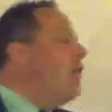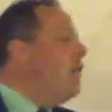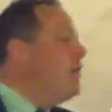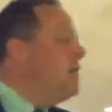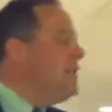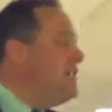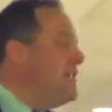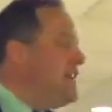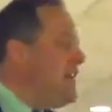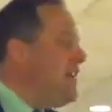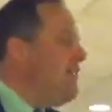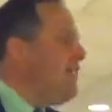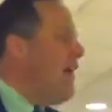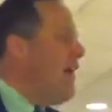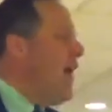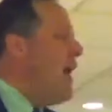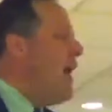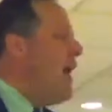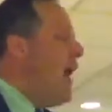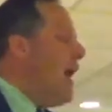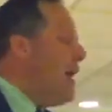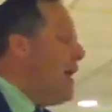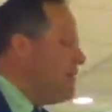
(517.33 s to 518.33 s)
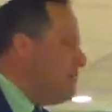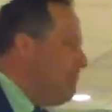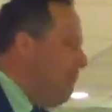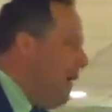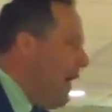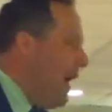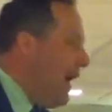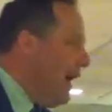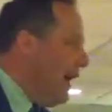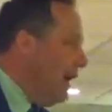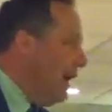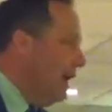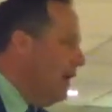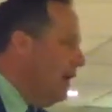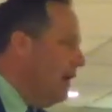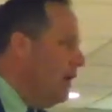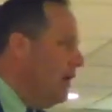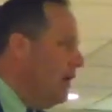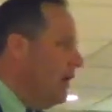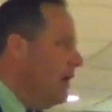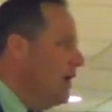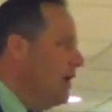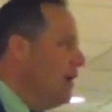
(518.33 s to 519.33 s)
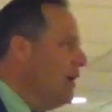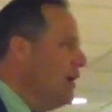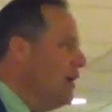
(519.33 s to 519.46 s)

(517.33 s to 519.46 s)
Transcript: receive that as mine. Yeah.